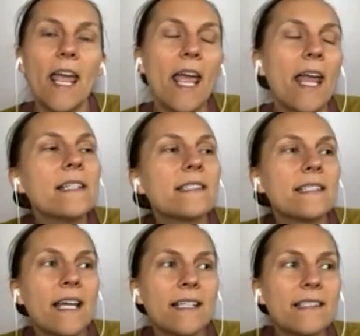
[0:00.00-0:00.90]
and it's
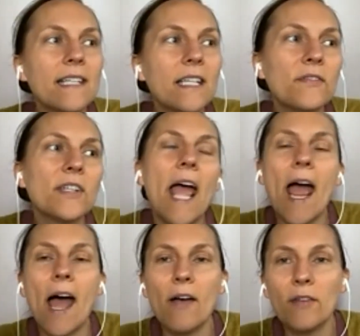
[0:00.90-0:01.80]
nice to even
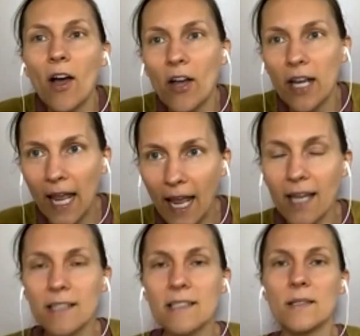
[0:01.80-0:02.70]
have it on
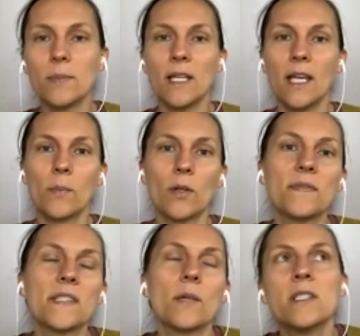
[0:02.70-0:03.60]
hand to be able, if
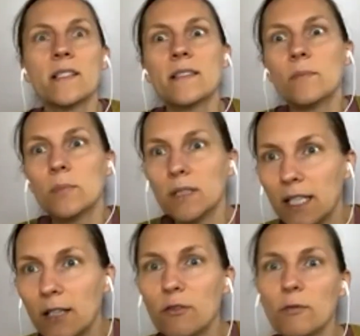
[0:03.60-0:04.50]
someone doesn't
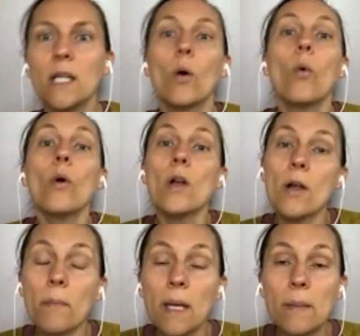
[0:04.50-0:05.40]
believe me, or
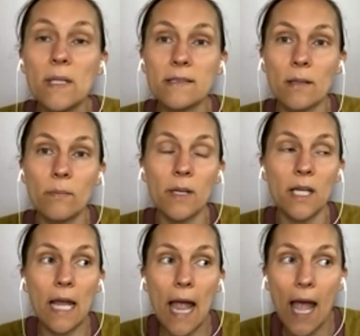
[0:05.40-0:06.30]
maybe
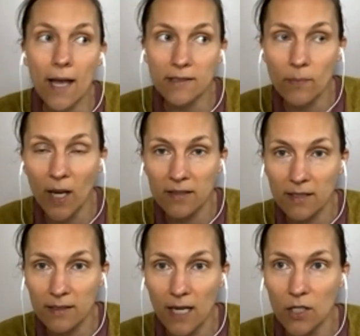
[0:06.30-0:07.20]
somebody has some
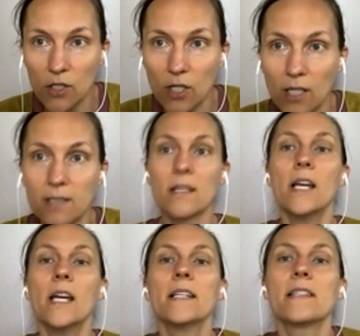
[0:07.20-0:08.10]
hesitations,
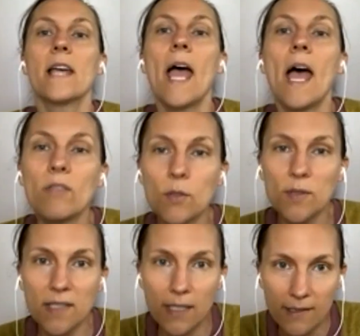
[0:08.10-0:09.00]
to have those
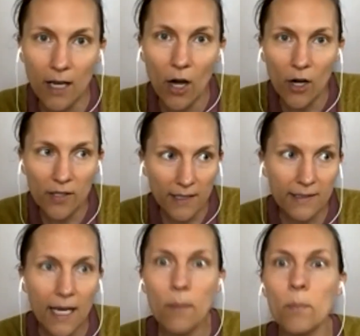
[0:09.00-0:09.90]
things there as
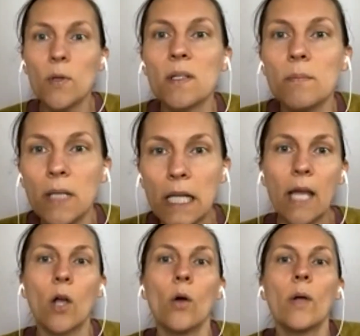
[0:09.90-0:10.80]
examples and be
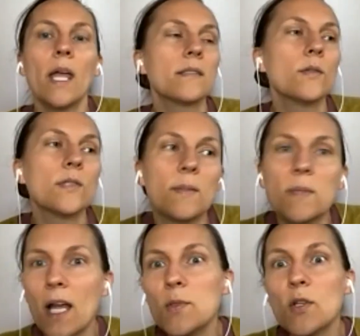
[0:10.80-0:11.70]
like, okay, so
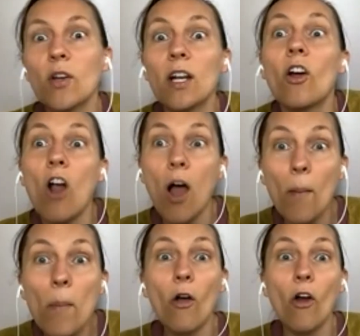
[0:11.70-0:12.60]
sometimes you're going to come
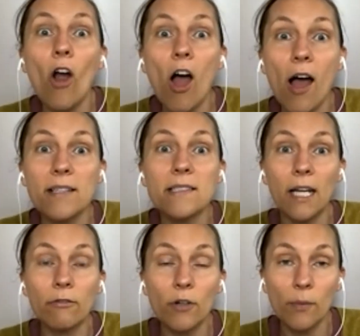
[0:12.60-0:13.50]
across
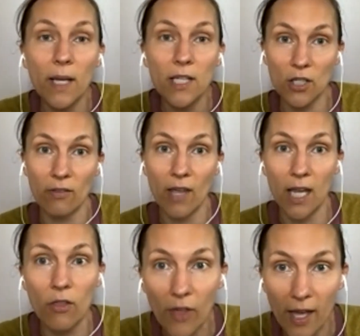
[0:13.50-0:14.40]
information like
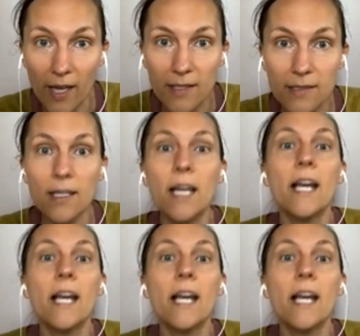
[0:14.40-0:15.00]
this,